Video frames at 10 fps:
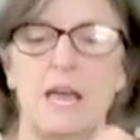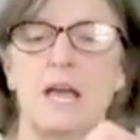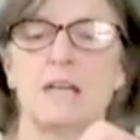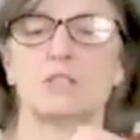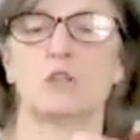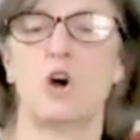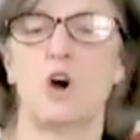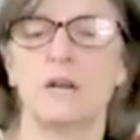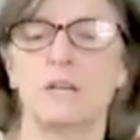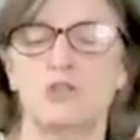As
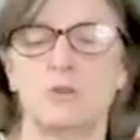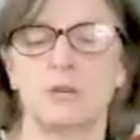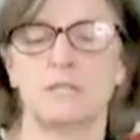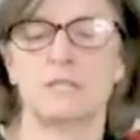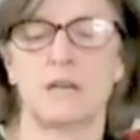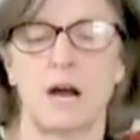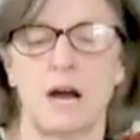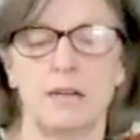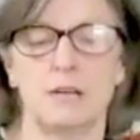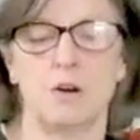long as you can
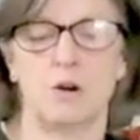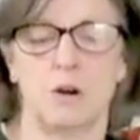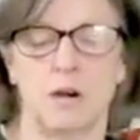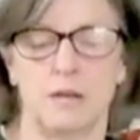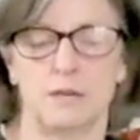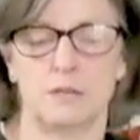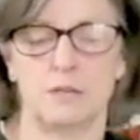tie it on